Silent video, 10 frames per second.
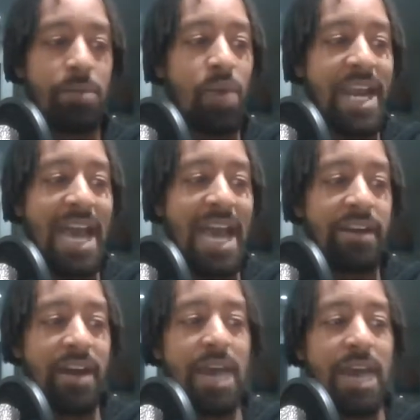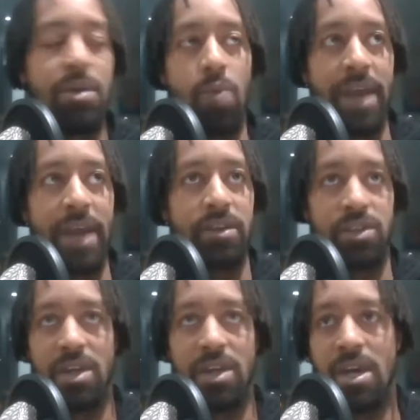We had a Harry
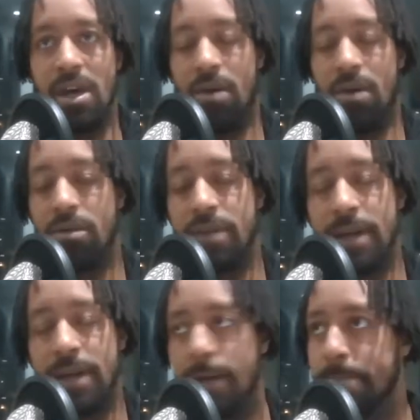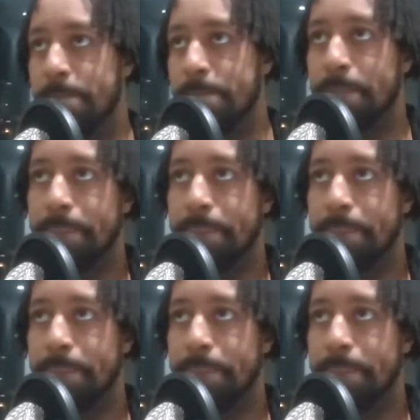Winks on